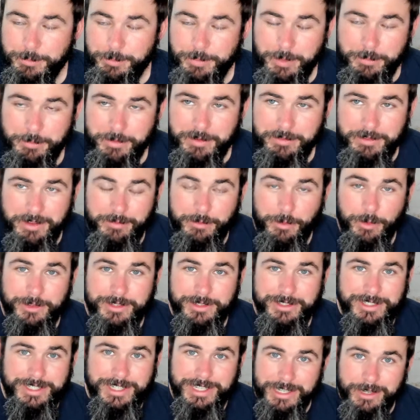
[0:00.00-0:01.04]
I mean, if I
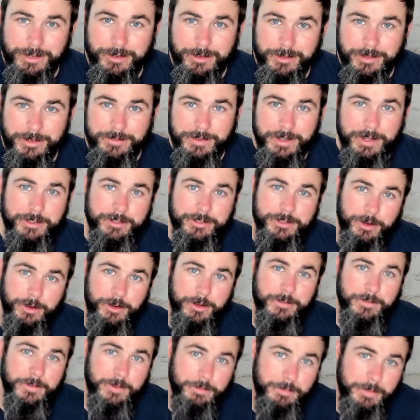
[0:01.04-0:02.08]
volunteered, if I was
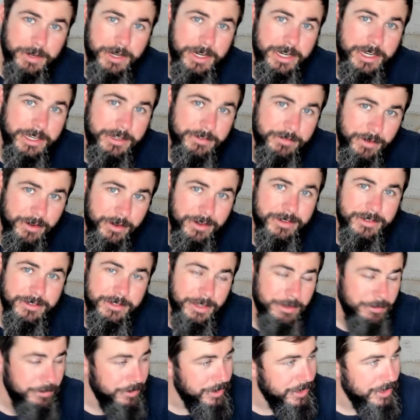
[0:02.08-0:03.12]
hurting for money and
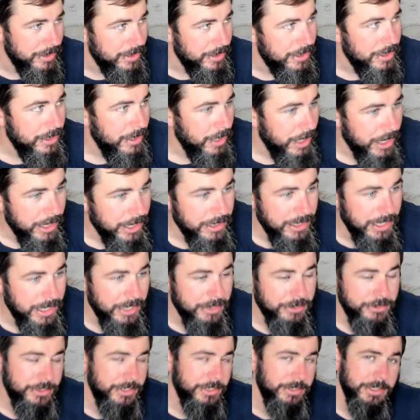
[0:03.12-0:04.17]
I mean,
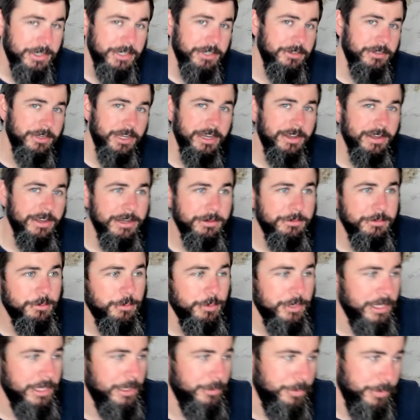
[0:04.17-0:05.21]
yeah, still I don't know how I would
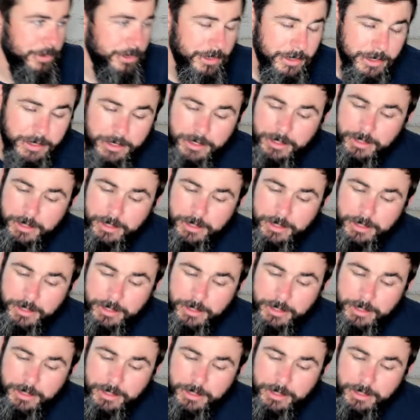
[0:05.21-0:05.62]
be, but